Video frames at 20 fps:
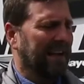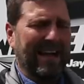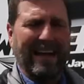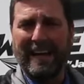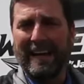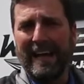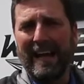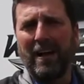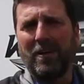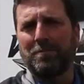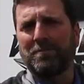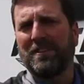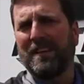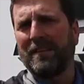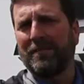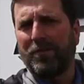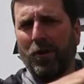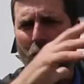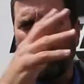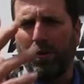and it helps
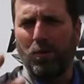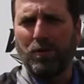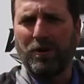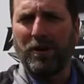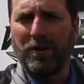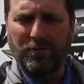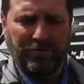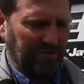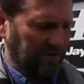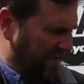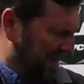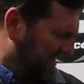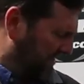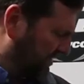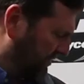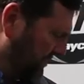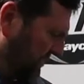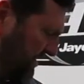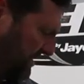give the whole coach lots of